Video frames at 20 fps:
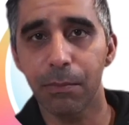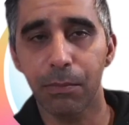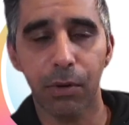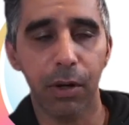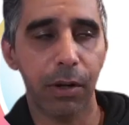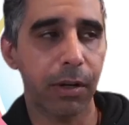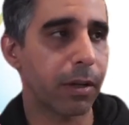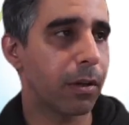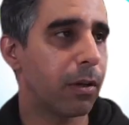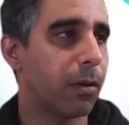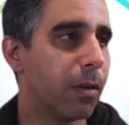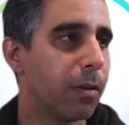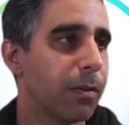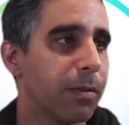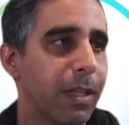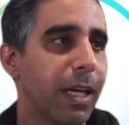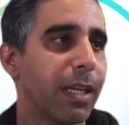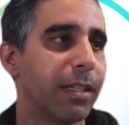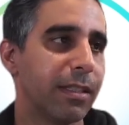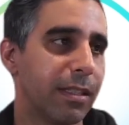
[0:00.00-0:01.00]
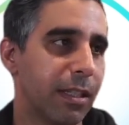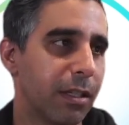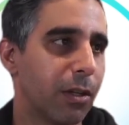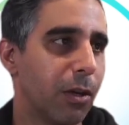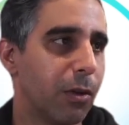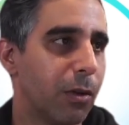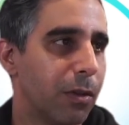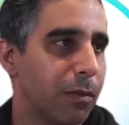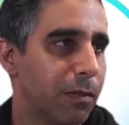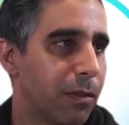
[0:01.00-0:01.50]
protocol. That is the
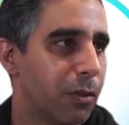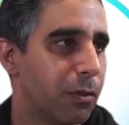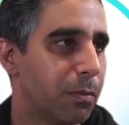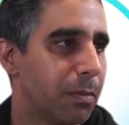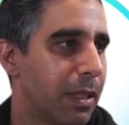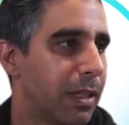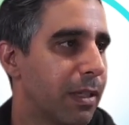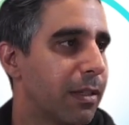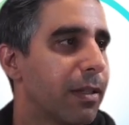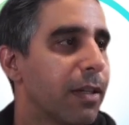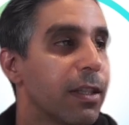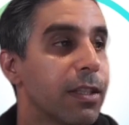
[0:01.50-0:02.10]
goal of looping.